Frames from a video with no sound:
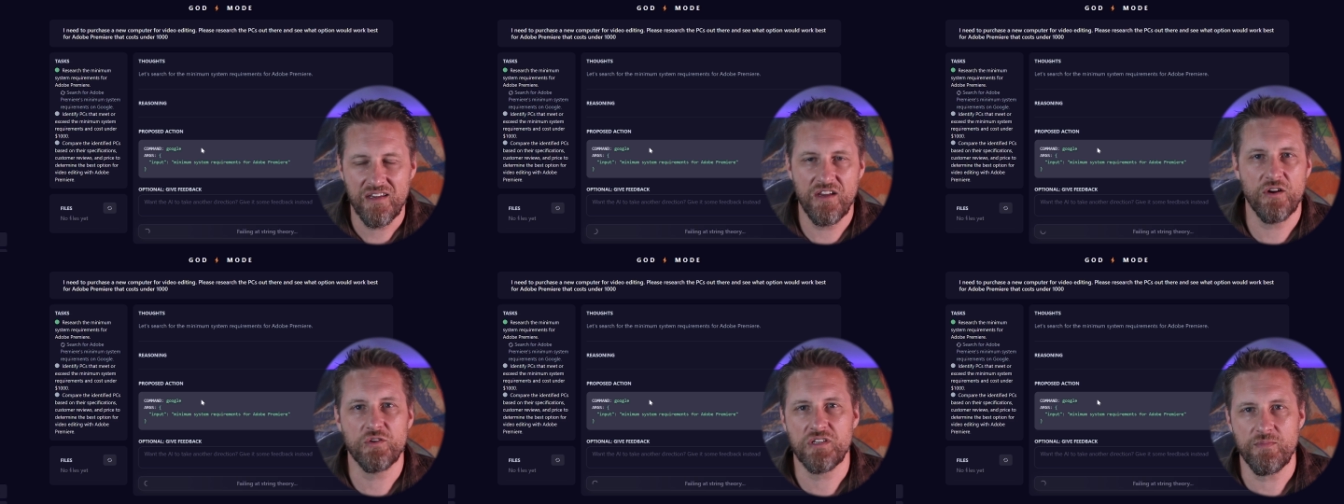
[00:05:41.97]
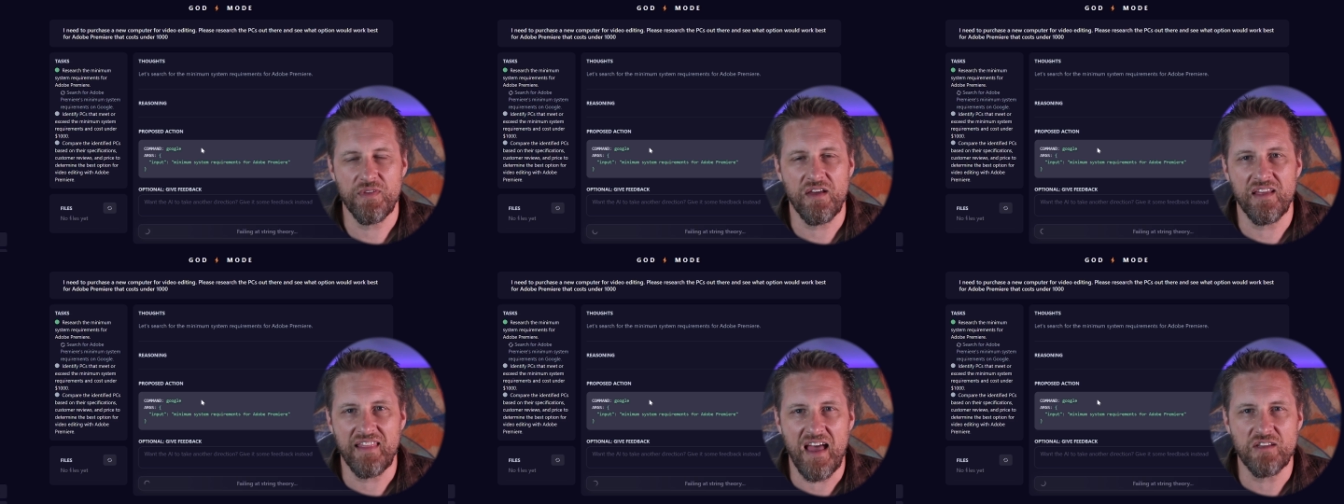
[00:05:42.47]
you know,
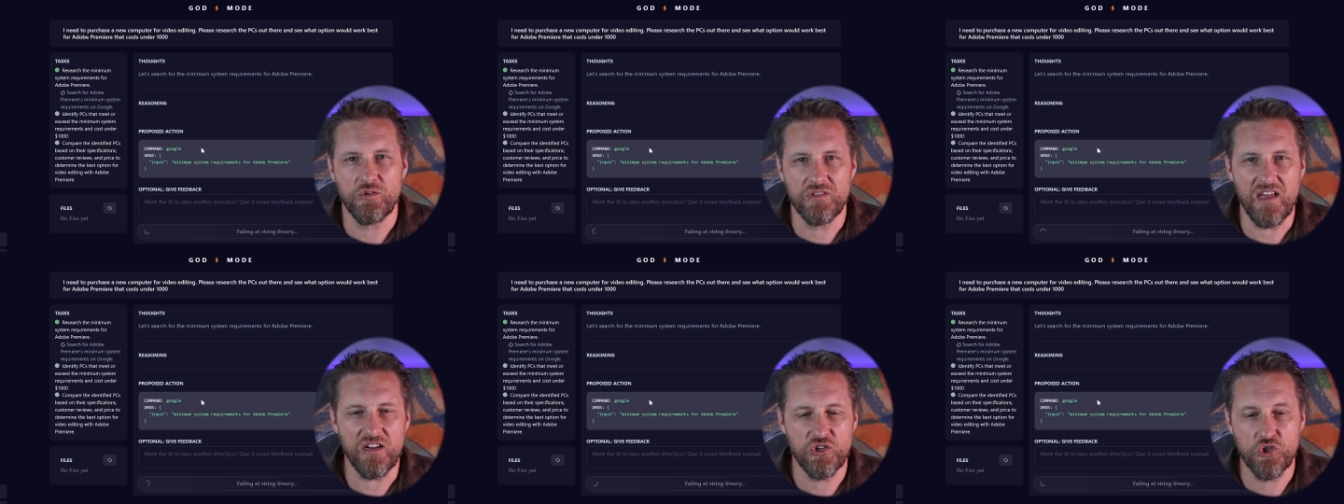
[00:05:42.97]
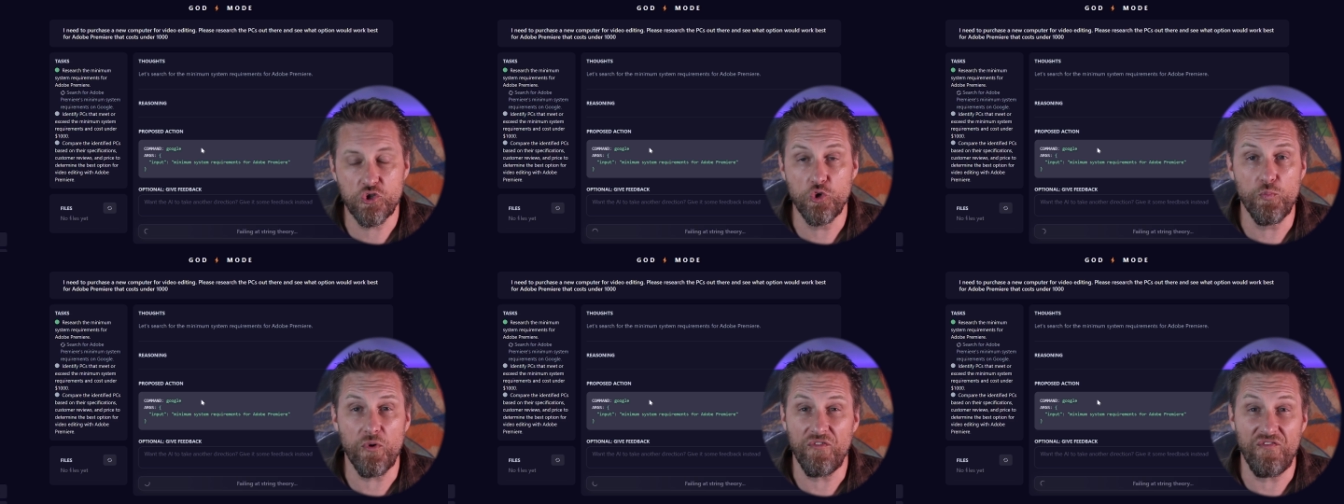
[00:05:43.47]
something like that. So it's not a
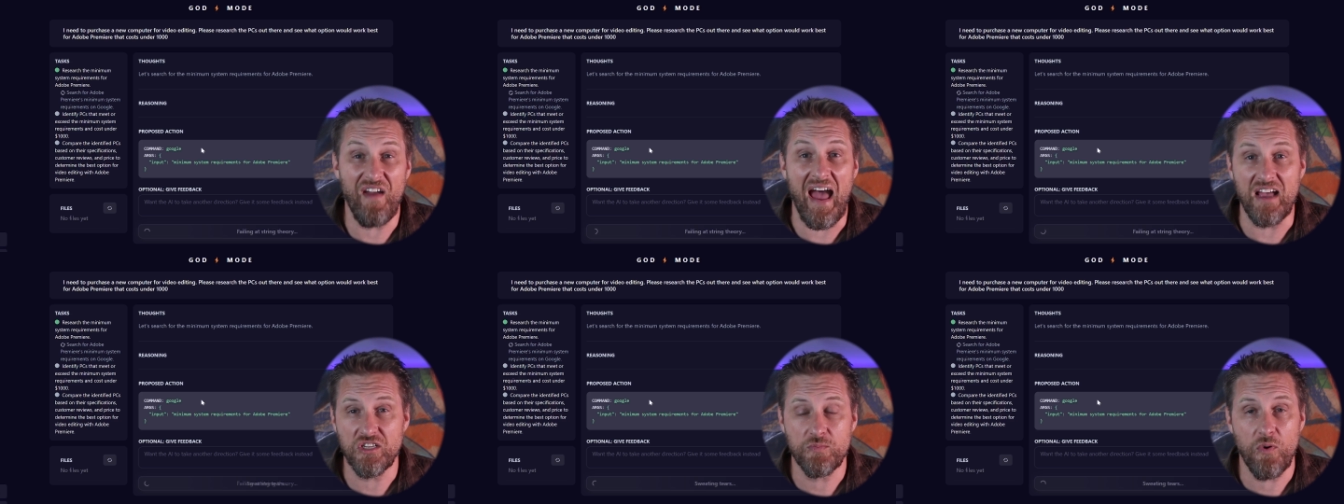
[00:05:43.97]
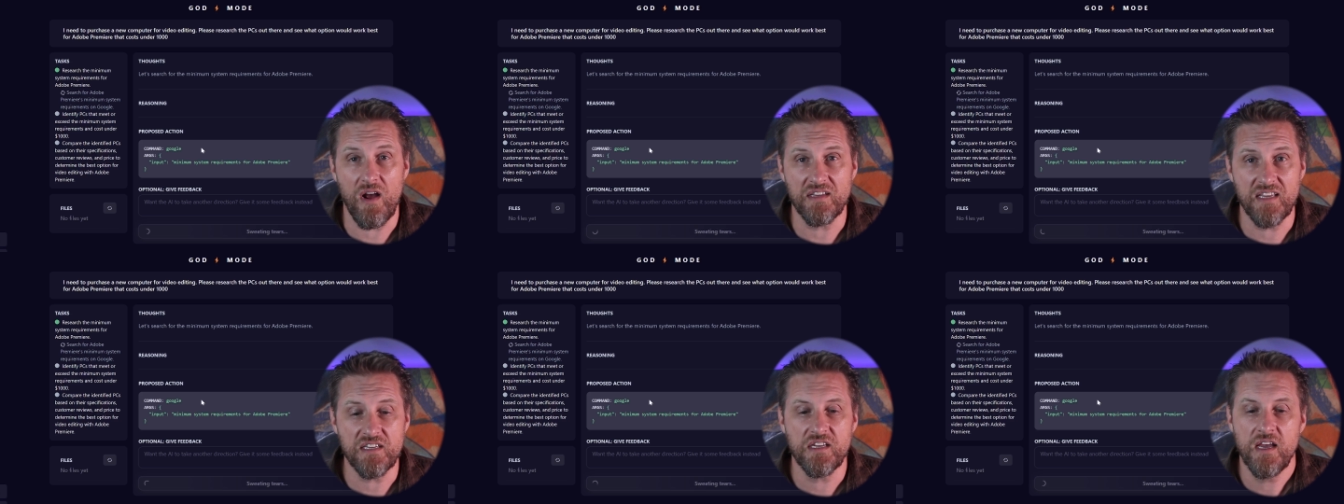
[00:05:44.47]
super fast
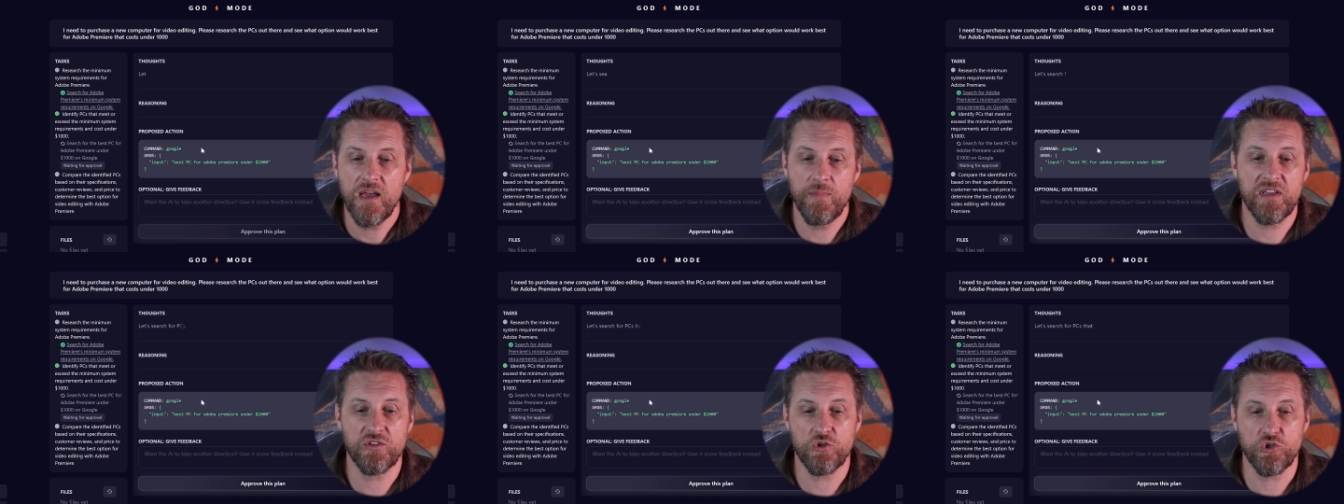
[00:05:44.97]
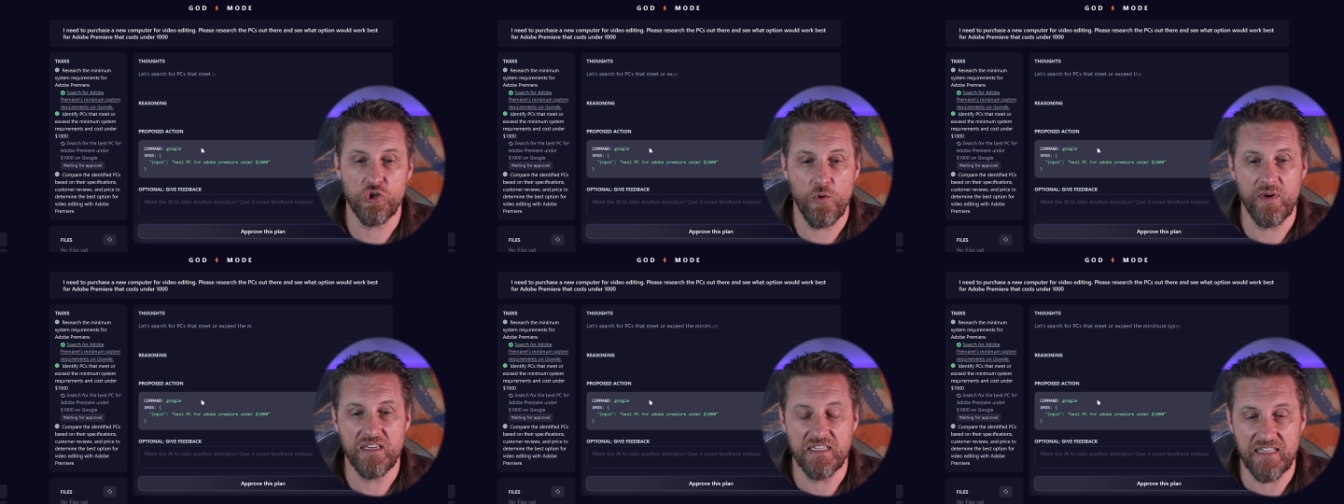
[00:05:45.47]
process because there's
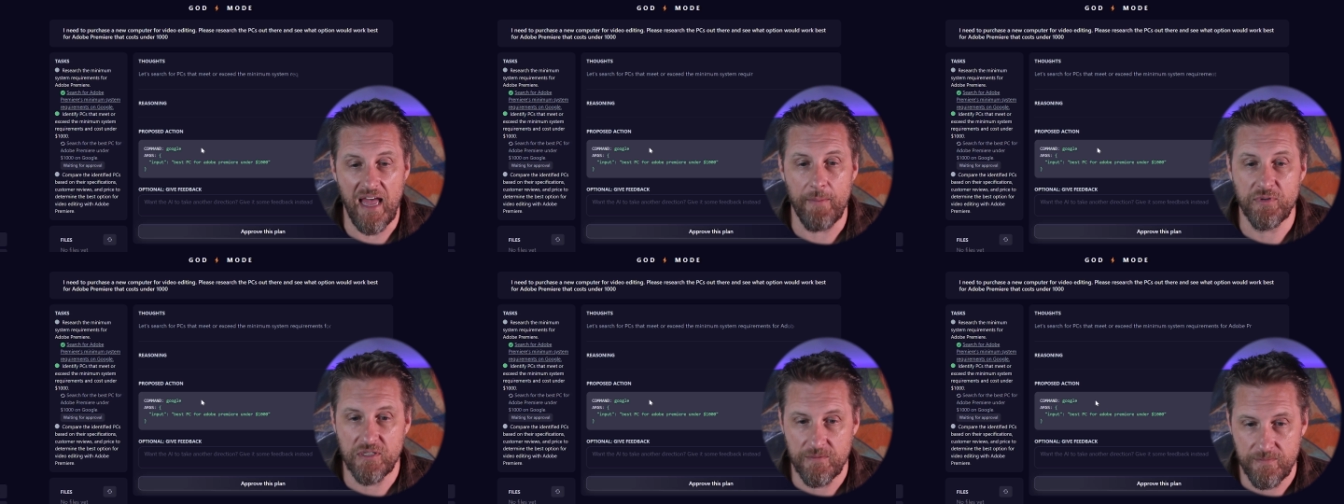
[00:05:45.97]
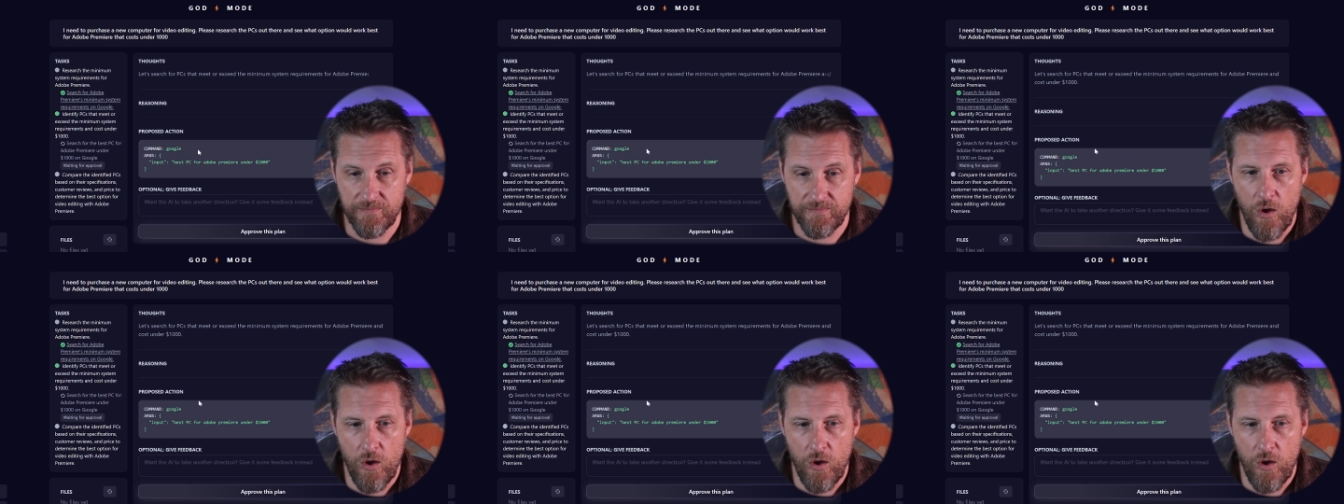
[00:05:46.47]
so many steps.